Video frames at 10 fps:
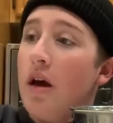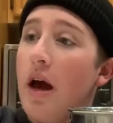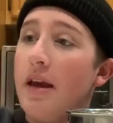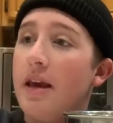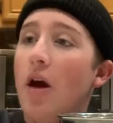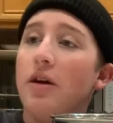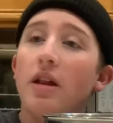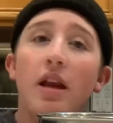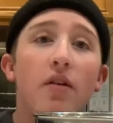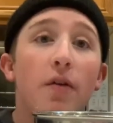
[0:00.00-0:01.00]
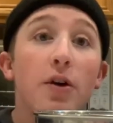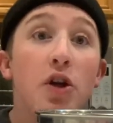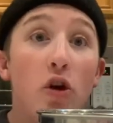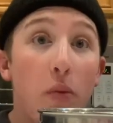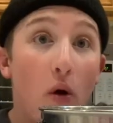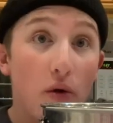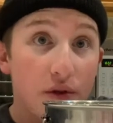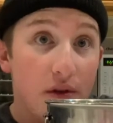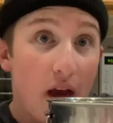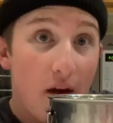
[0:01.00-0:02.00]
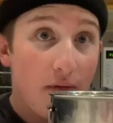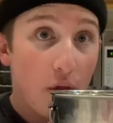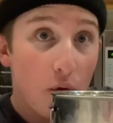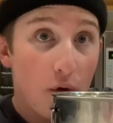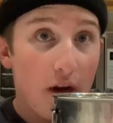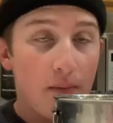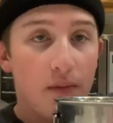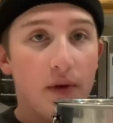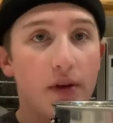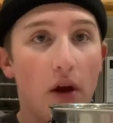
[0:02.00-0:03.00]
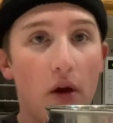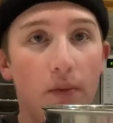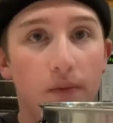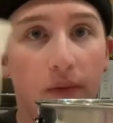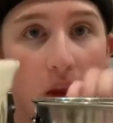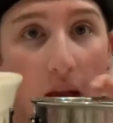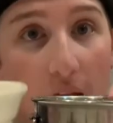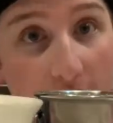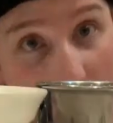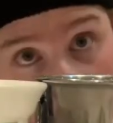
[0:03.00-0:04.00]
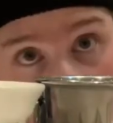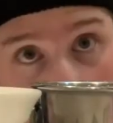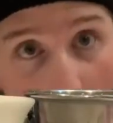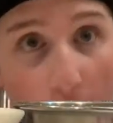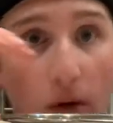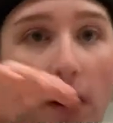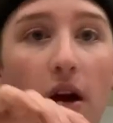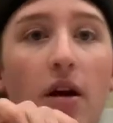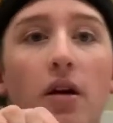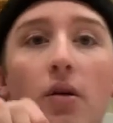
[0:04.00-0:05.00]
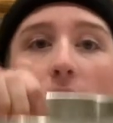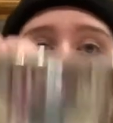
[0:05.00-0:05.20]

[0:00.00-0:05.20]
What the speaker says: I calculated for 2 bowls, not for 3. So I got a second bowl here. We're